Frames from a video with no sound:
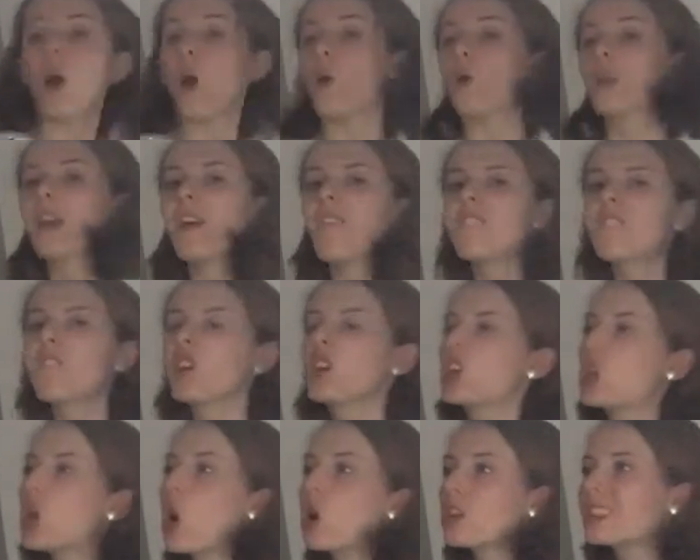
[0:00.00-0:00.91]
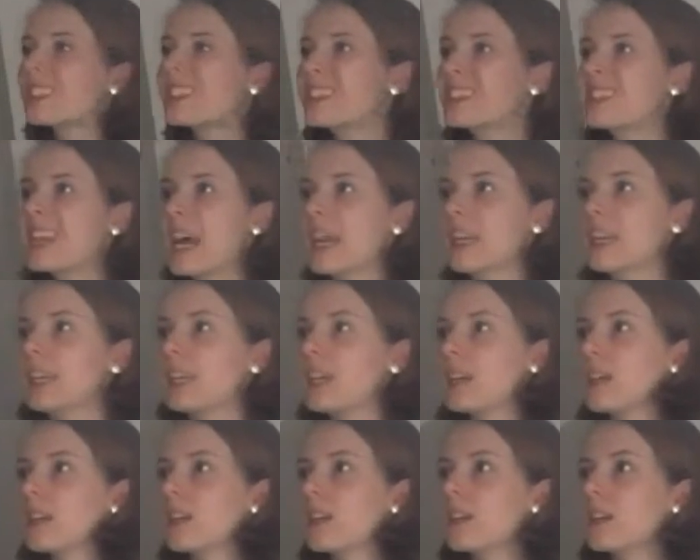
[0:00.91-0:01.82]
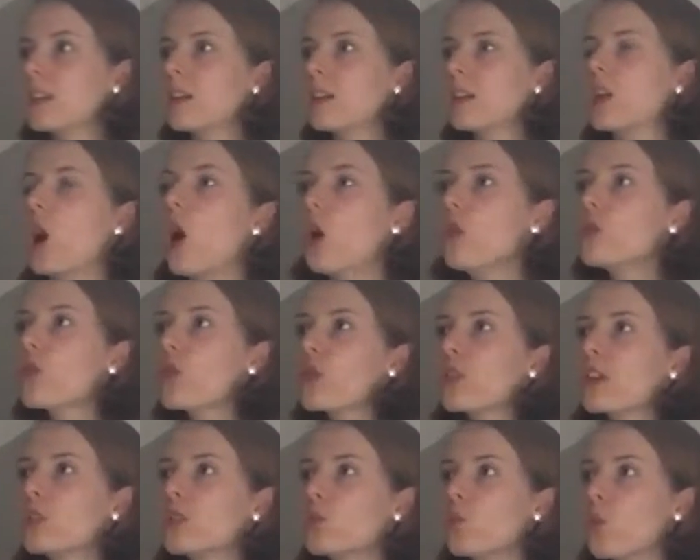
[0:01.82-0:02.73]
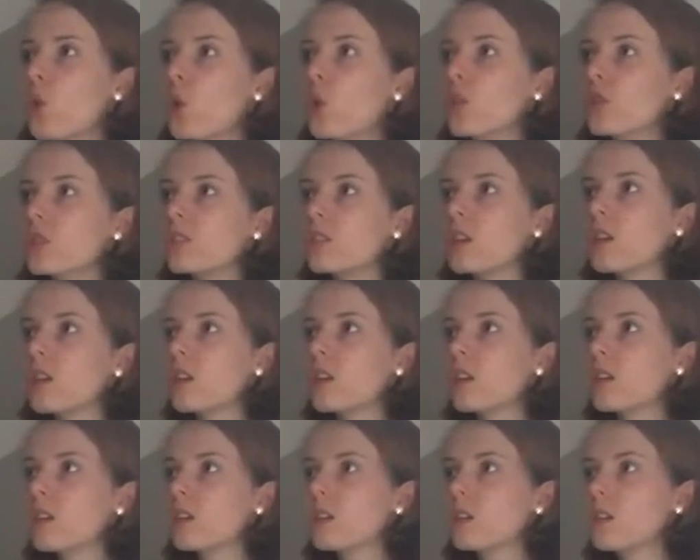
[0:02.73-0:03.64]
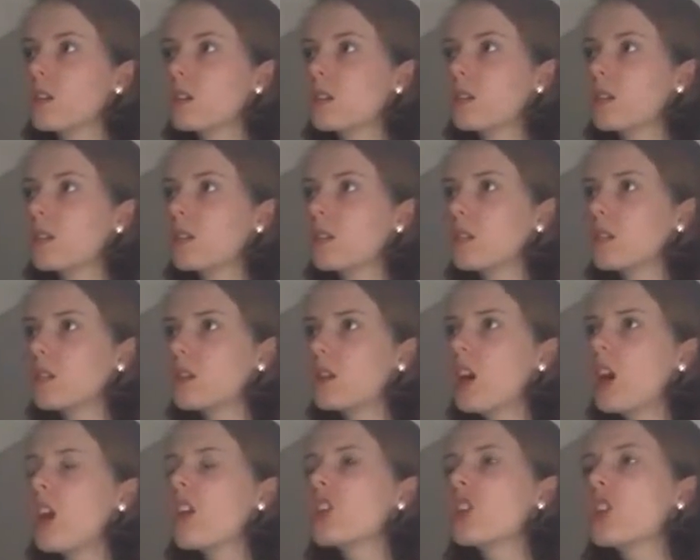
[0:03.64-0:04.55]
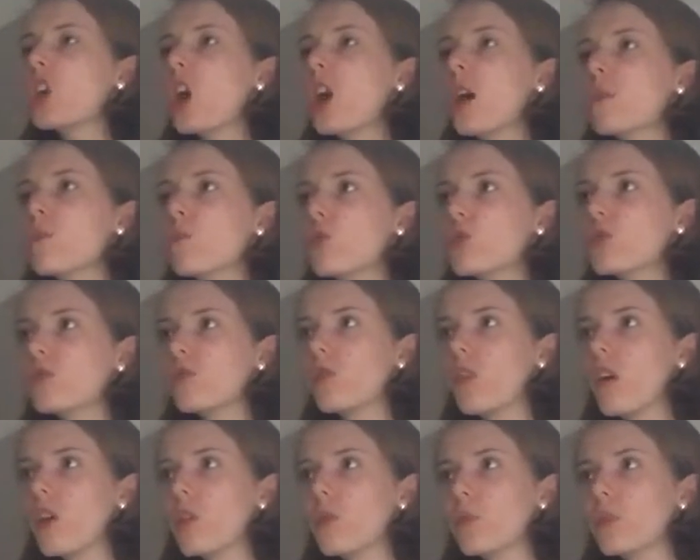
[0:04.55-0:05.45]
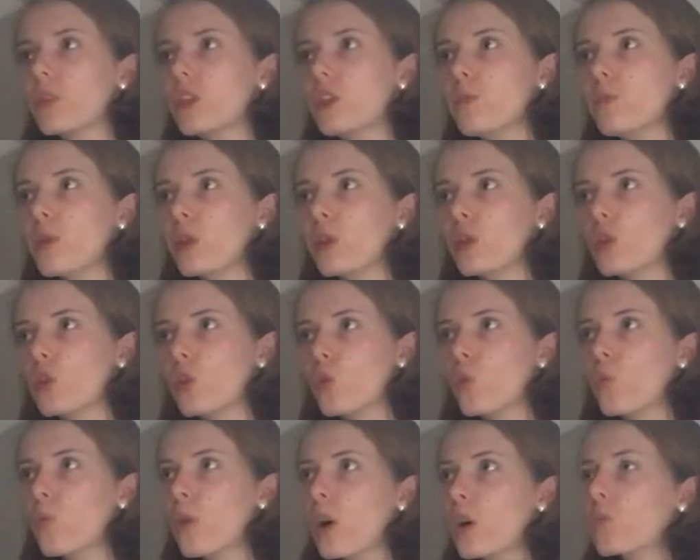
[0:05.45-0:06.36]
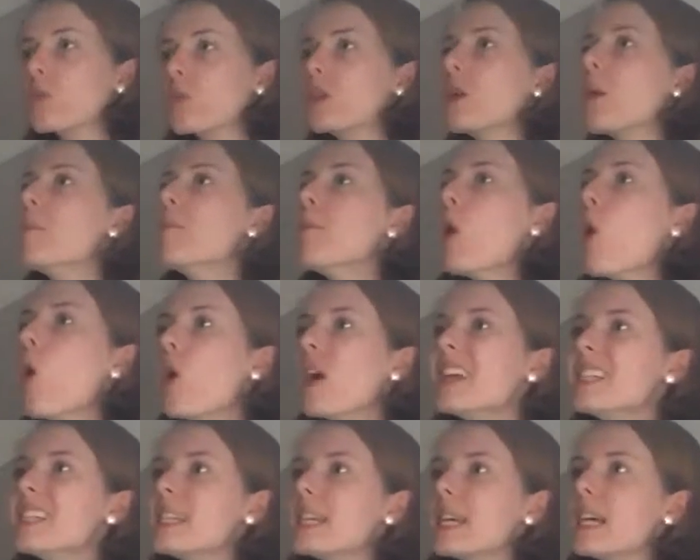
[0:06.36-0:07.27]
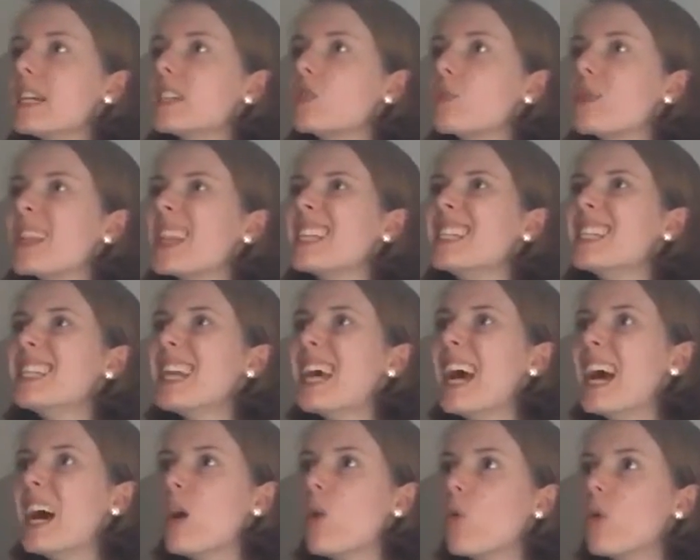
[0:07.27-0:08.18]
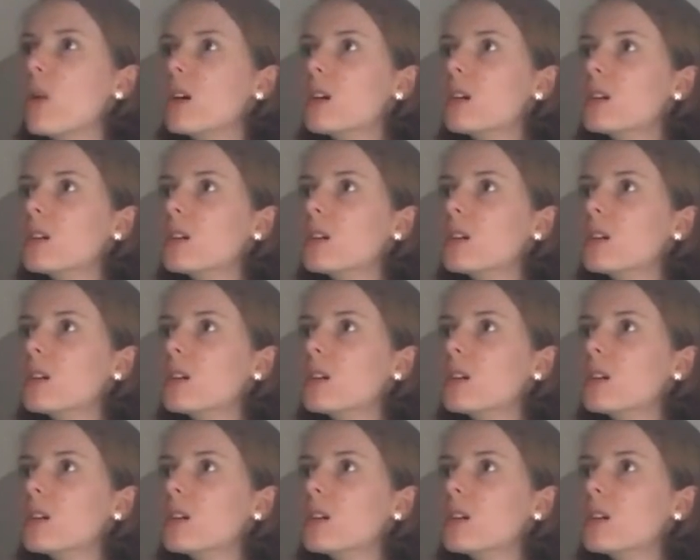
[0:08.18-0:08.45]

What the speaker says: Oh, yeah, for God's sake! Go not these wars! The time was, Father, when you broke your word, when you're more endeared to it than now!